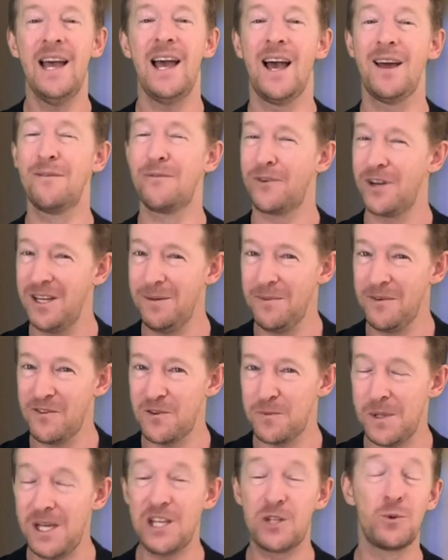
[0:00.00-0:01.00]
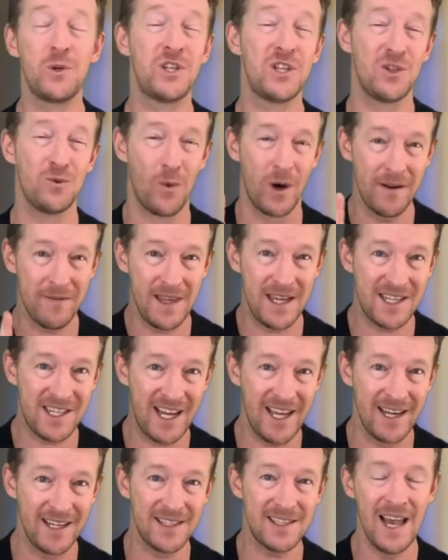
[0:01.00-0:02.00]
and freedom of speech, which is one of their
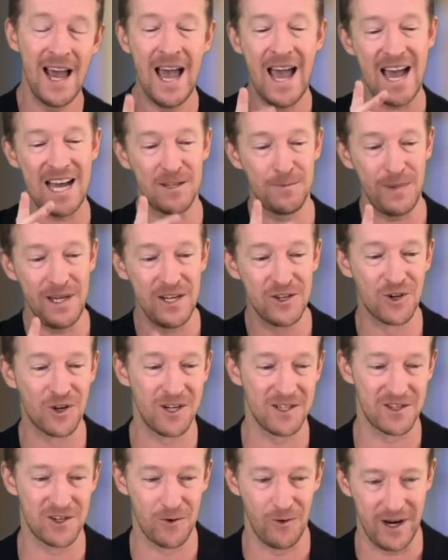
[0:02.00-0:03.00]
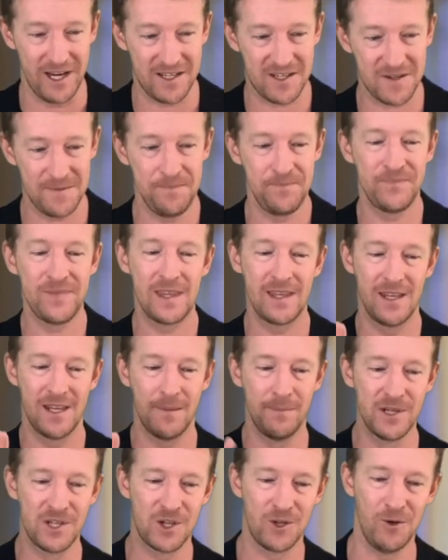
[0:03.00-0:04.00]
tenets, has been transgressed.
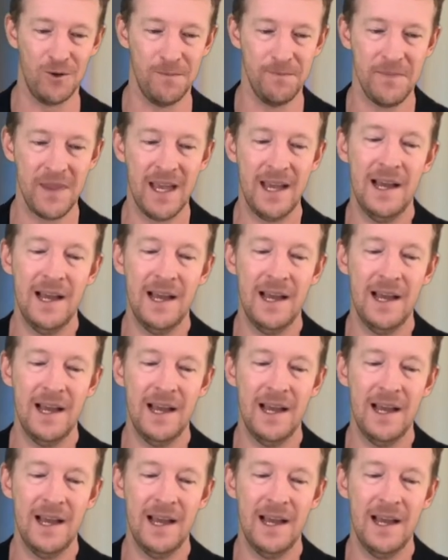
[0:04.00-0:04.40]
Number 2,